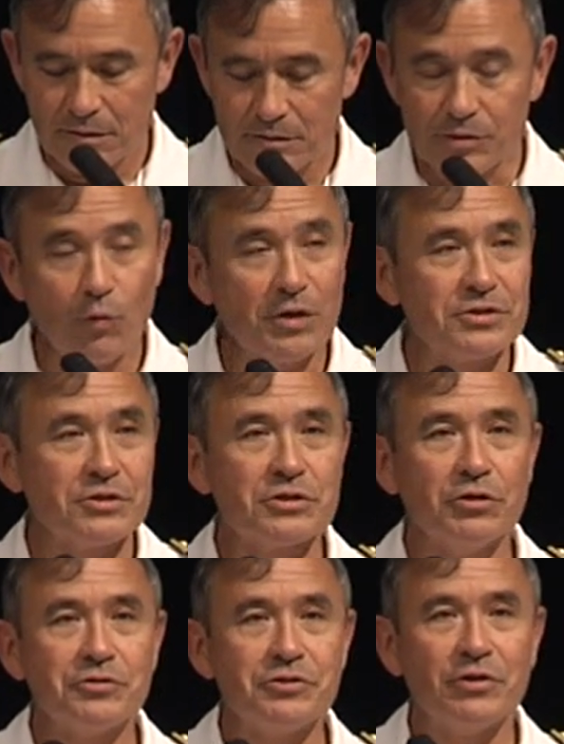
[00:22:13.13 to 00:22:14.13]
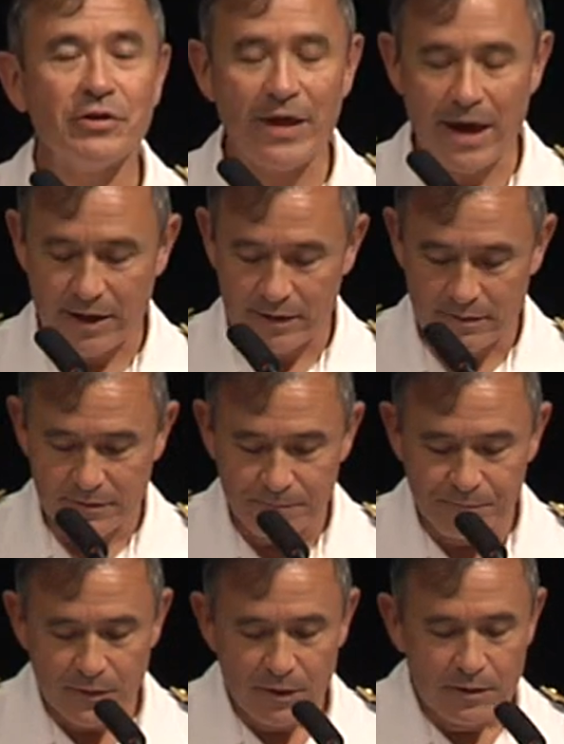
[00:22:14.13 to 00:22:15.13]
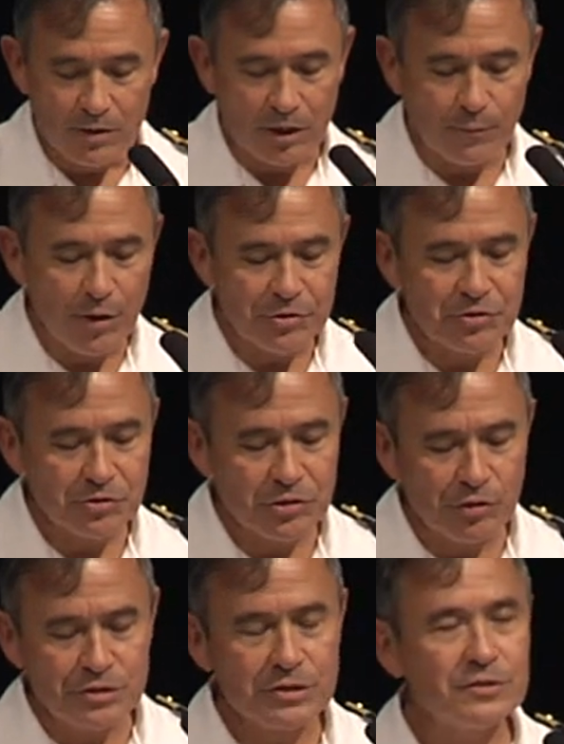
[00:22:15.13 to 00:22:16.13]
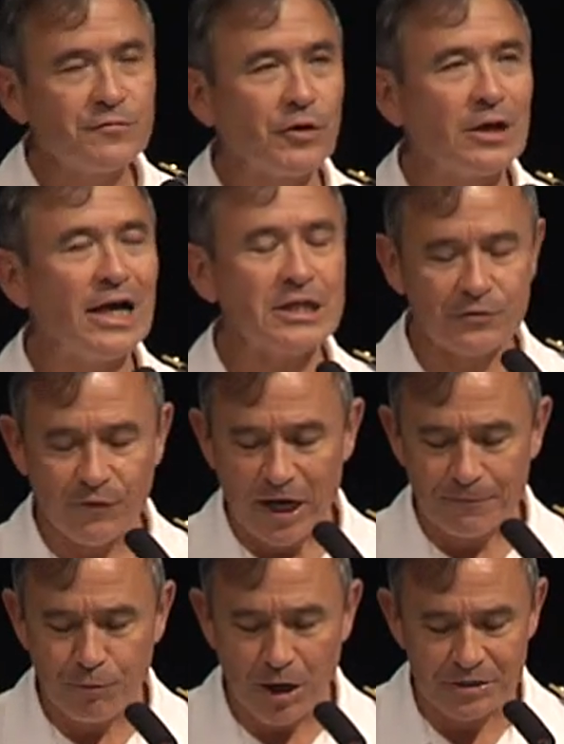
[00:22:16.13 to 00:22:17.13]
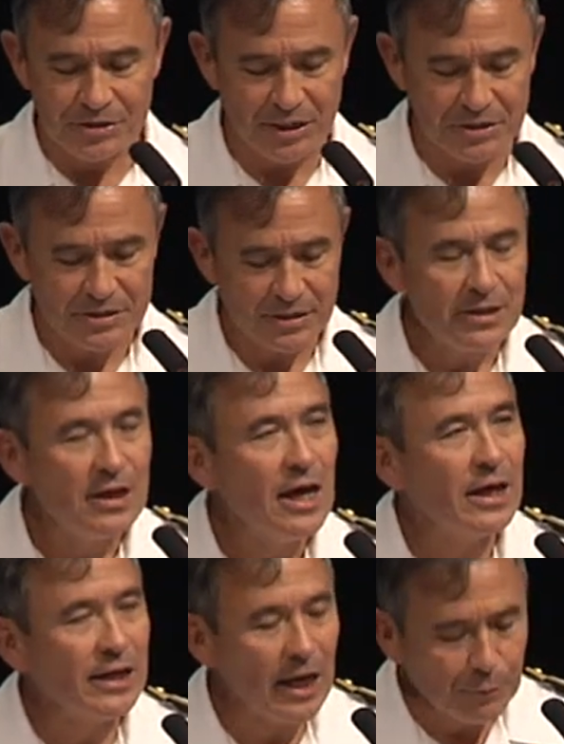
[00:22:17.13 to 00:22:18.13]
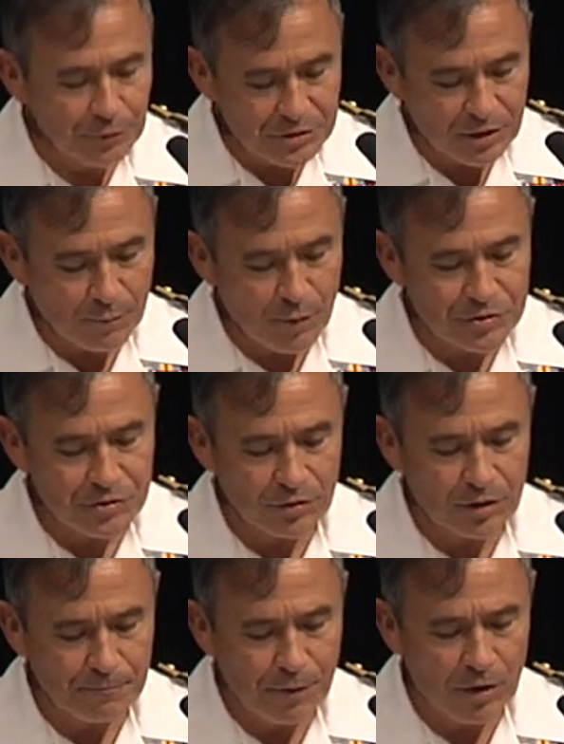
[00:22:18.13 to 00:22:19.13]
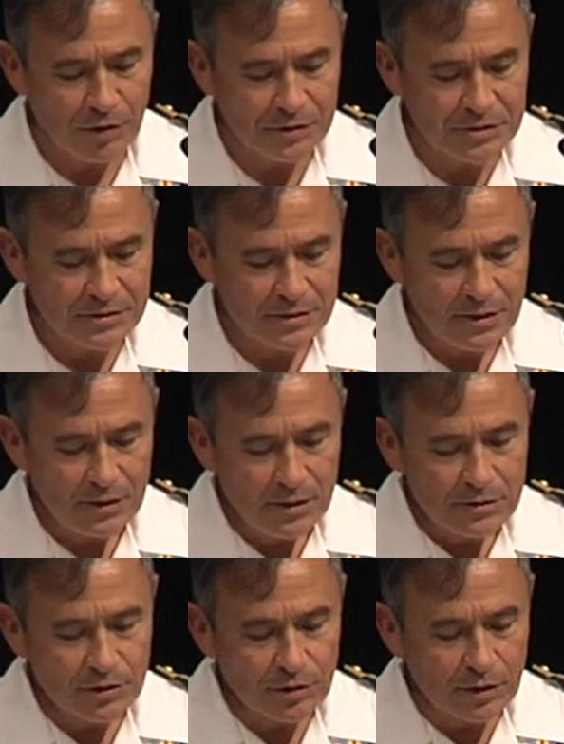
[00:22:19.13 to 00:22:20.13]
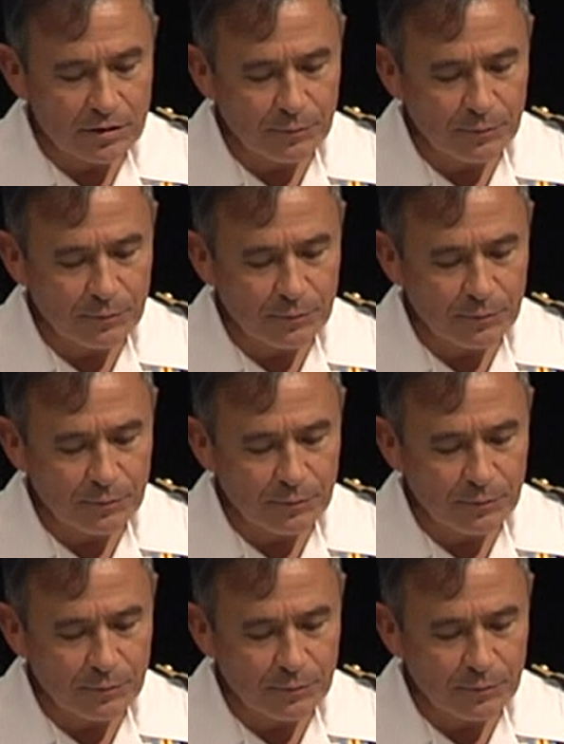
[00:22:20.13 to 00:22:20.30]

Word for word: So what's the solution to that? The commercial solutions for classified process enables commercial components to,